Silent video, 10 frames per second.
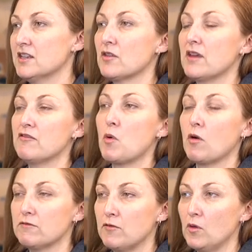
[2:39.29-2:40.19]
So they have a
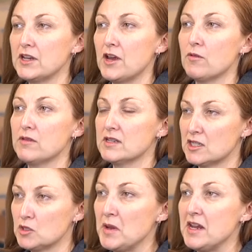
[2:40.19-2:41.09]
portfolio that
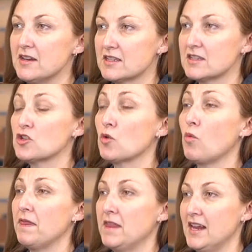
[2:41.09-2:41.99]
speaks to
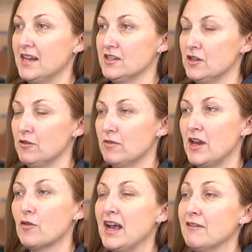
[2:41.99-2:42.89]
what they can do.
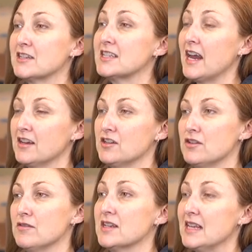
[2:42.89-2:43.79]
They don't have to say I can
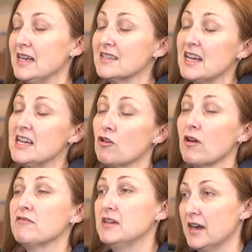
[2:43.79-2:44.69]
do this, they can say
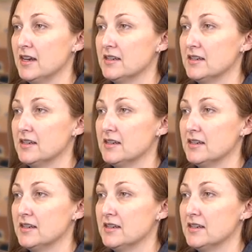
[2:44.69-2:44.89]
here I've done